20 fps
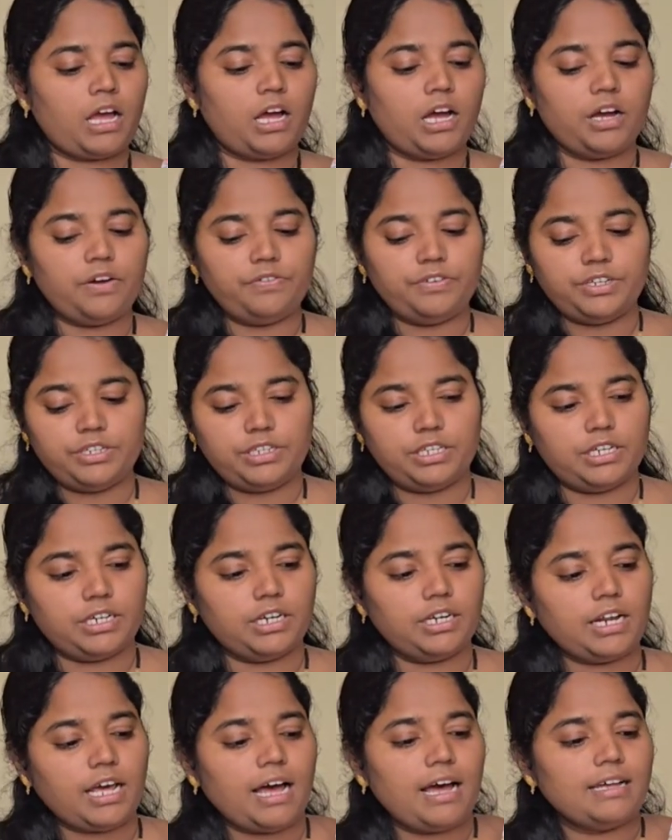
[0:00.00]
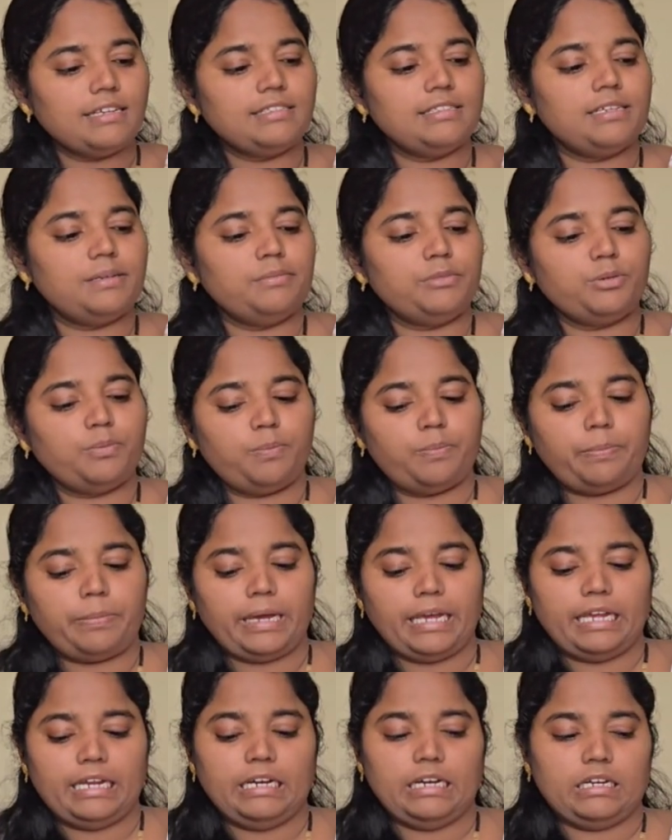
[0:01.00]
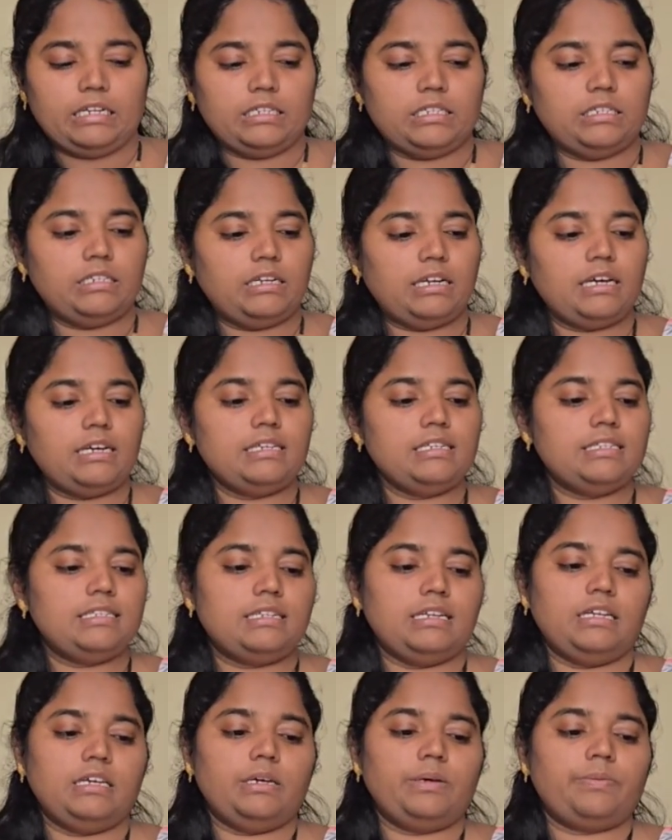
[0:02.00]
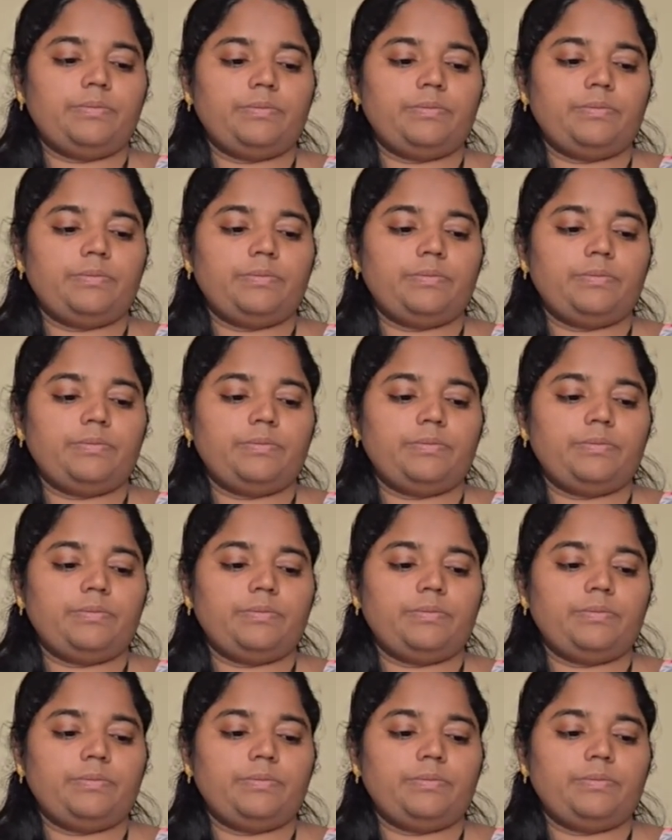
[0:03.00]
After that, ask them to paint nicely.